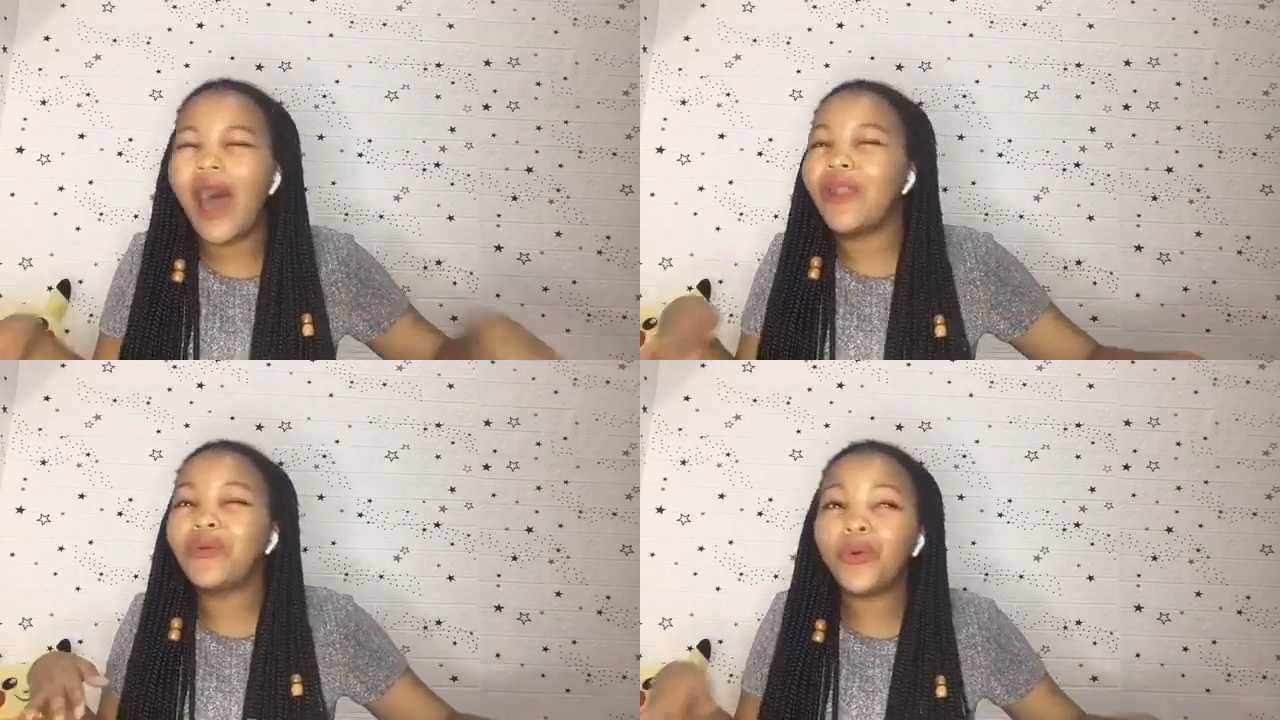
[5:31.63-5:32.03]

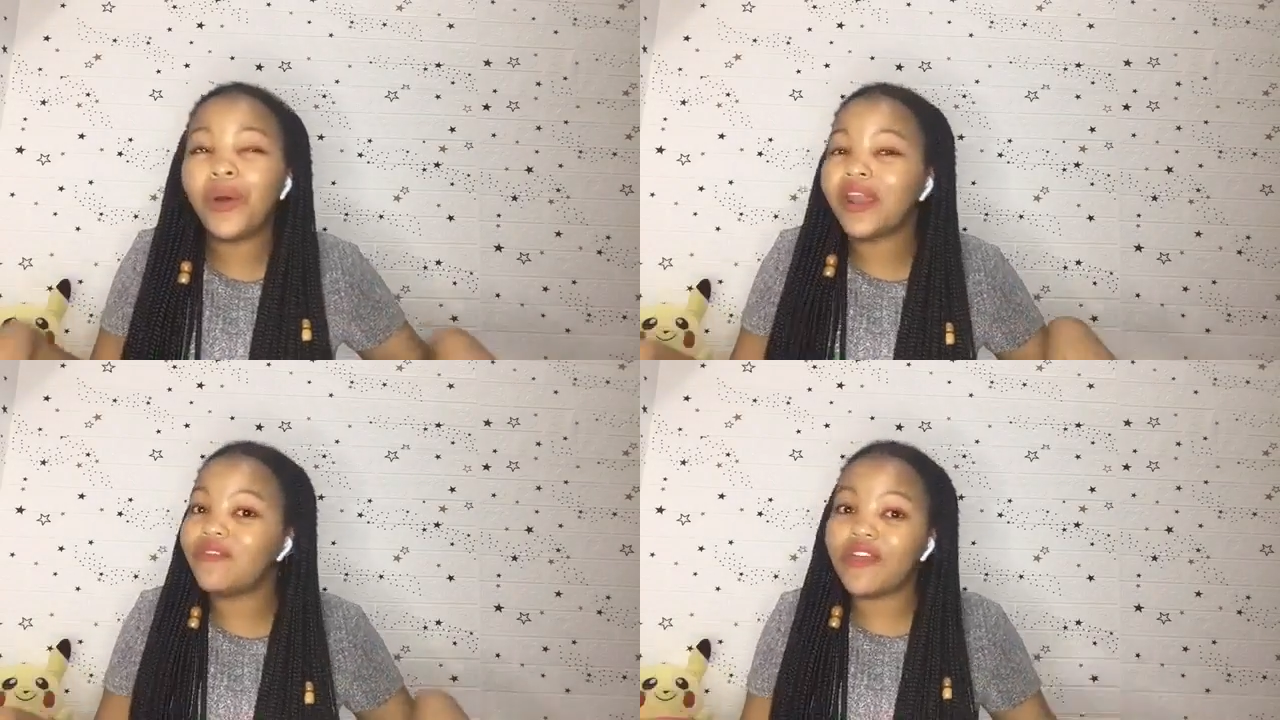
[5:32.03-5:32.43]
I don't know,
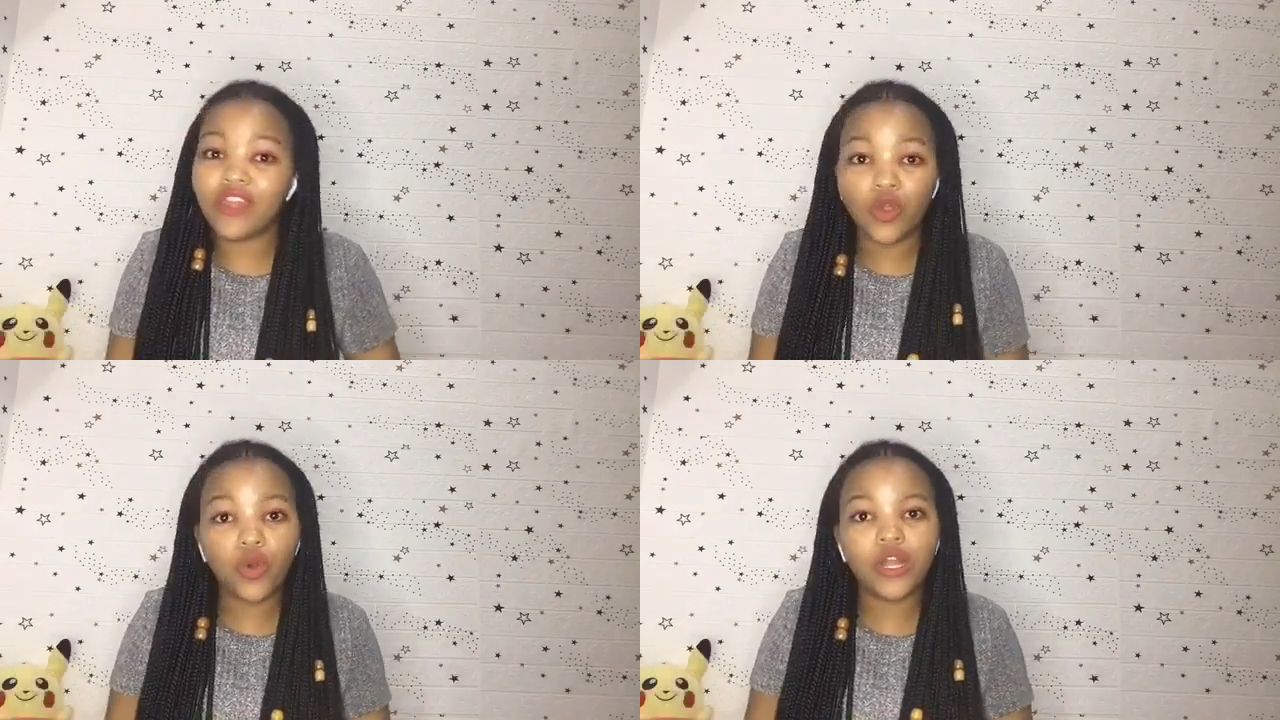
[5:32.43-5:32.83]
whatever
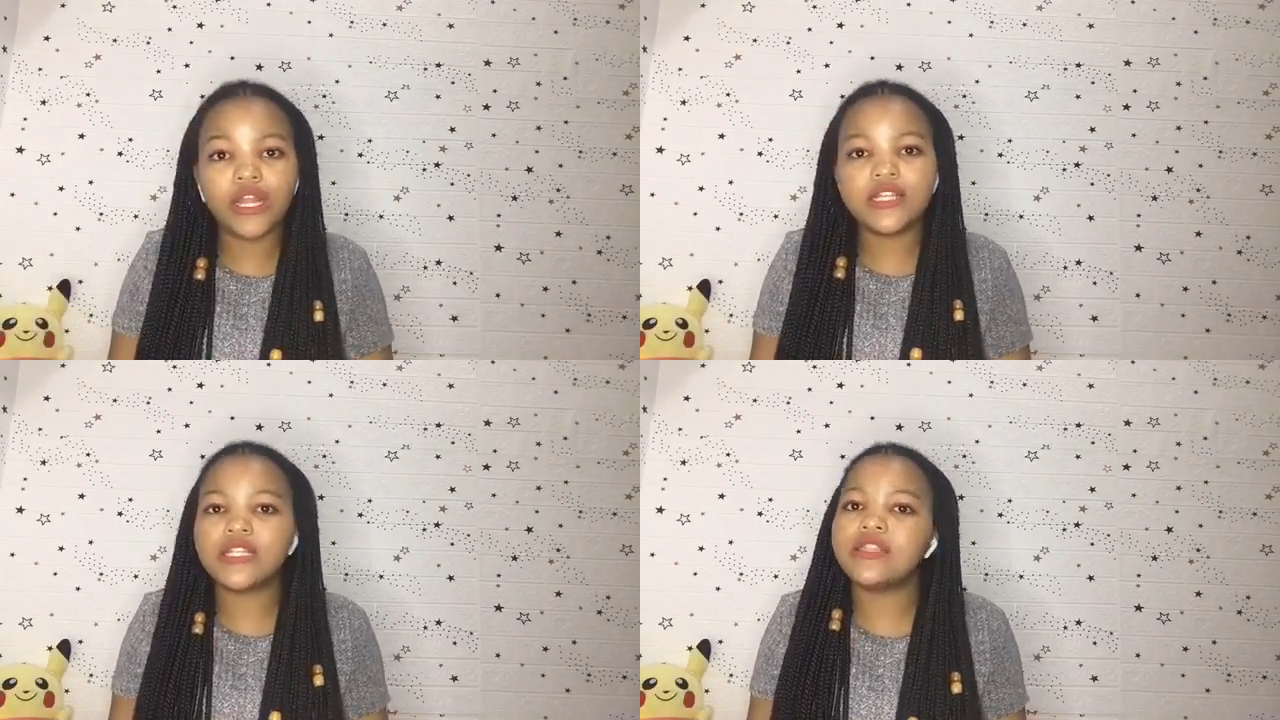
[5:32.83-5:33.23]
they call
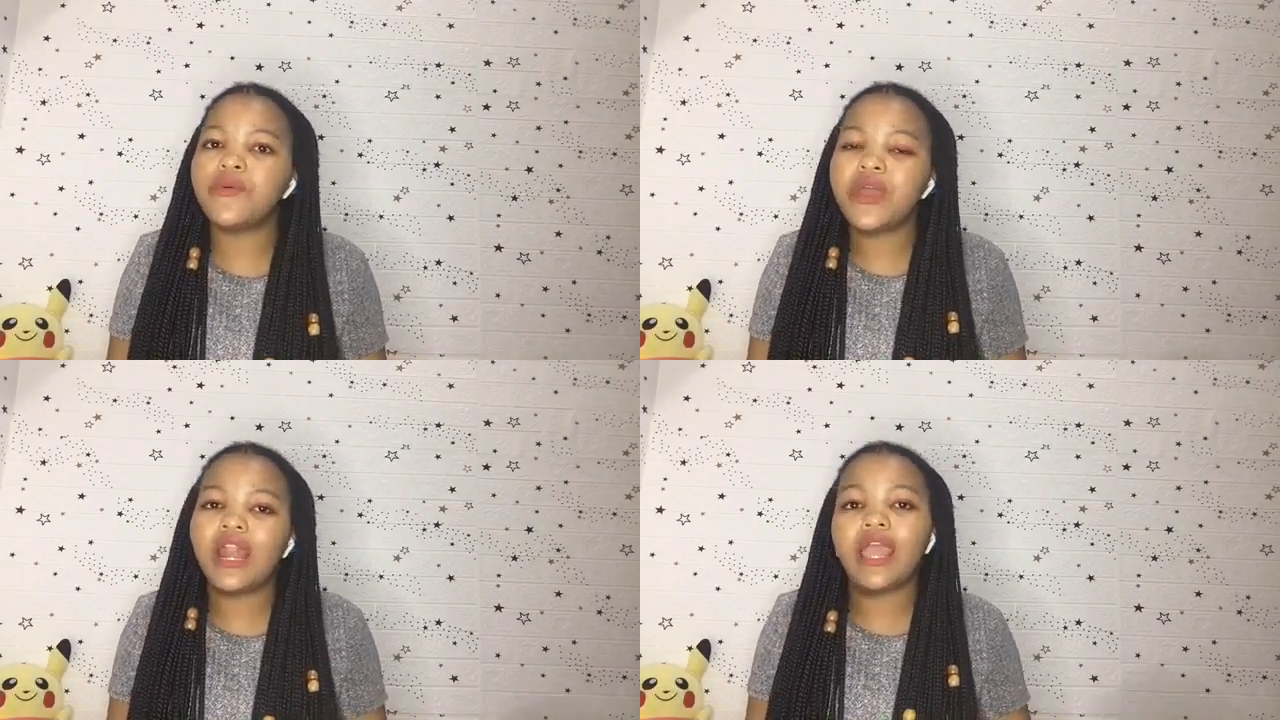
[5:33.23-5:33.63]
it. There
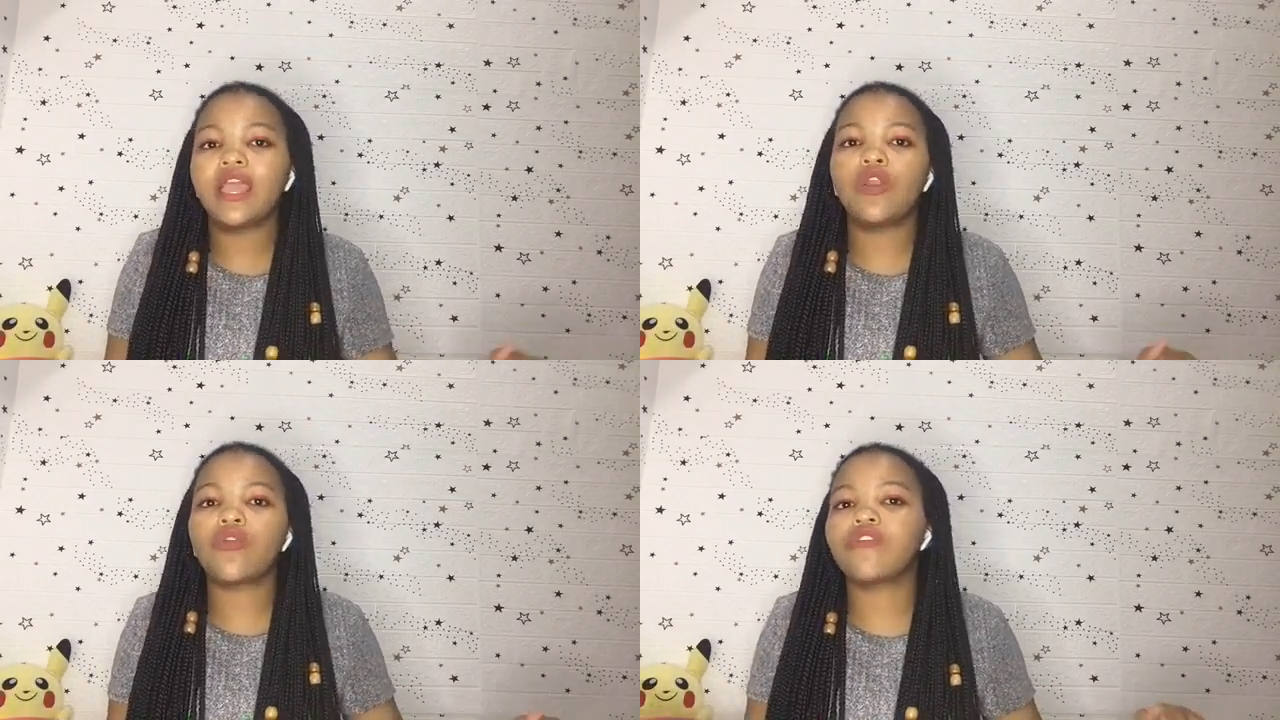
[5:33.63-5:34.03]
were like
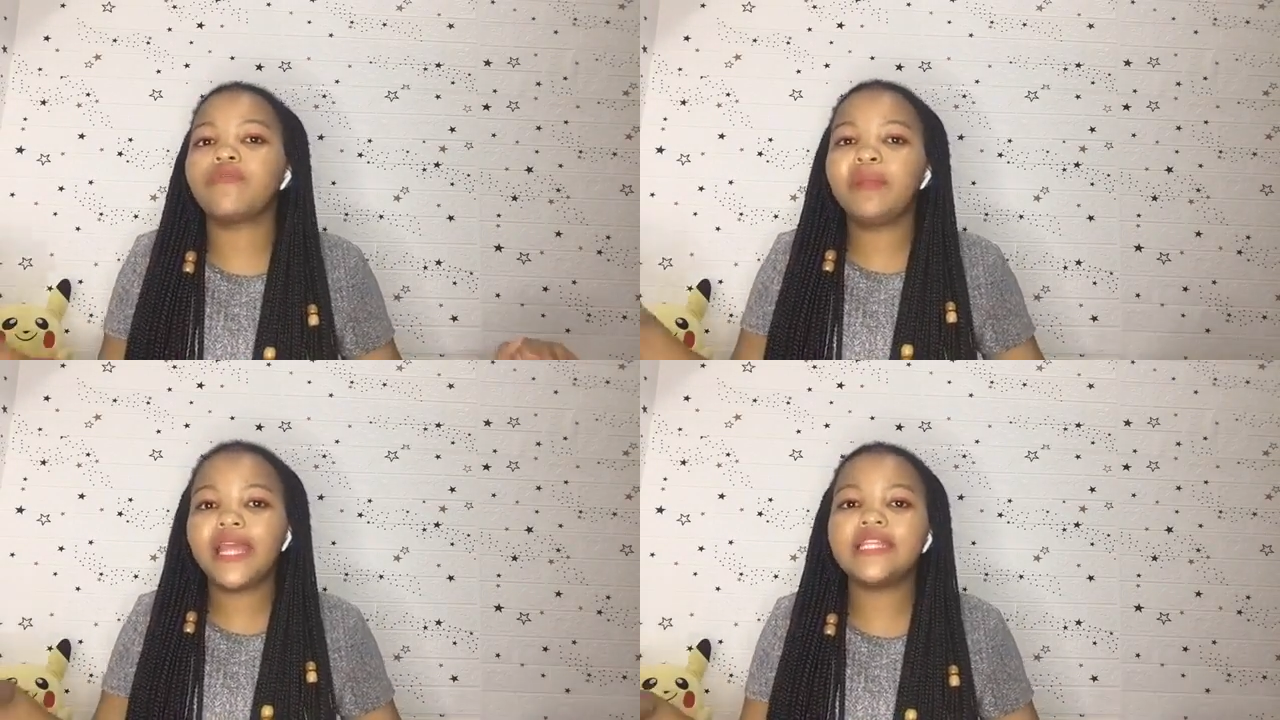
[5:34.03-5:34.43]
a lot of
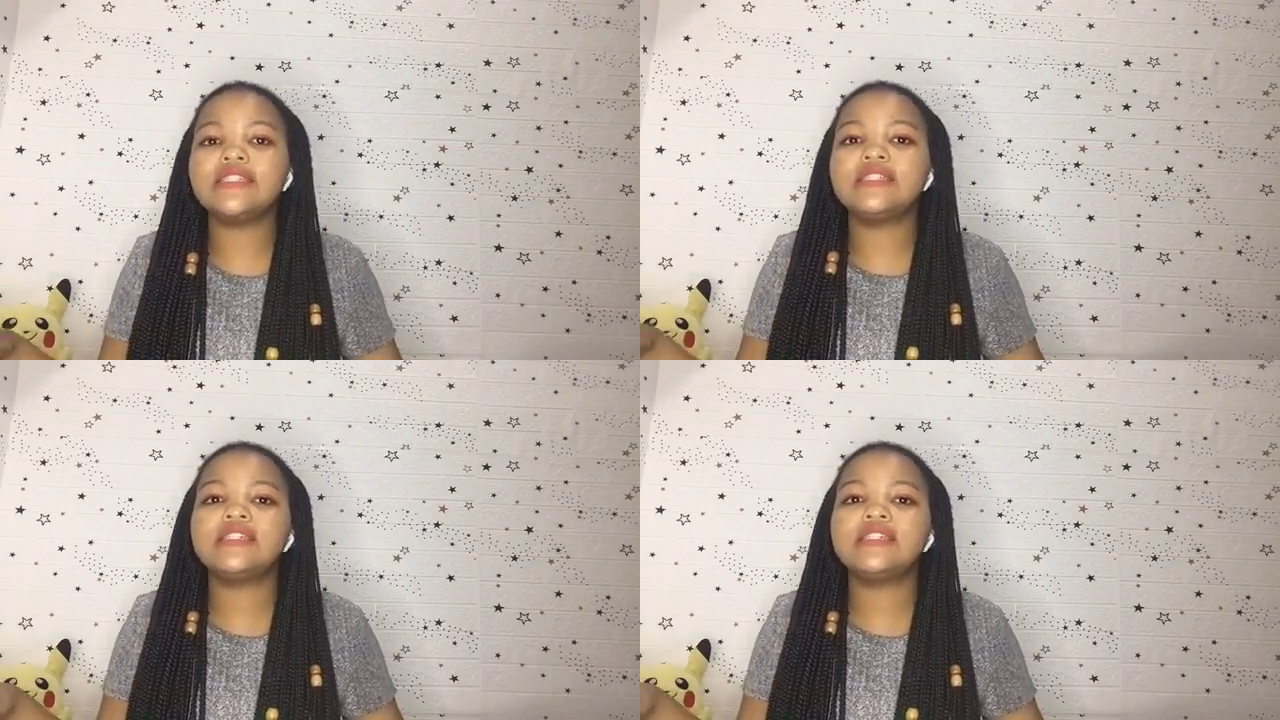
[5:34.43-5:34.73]
planes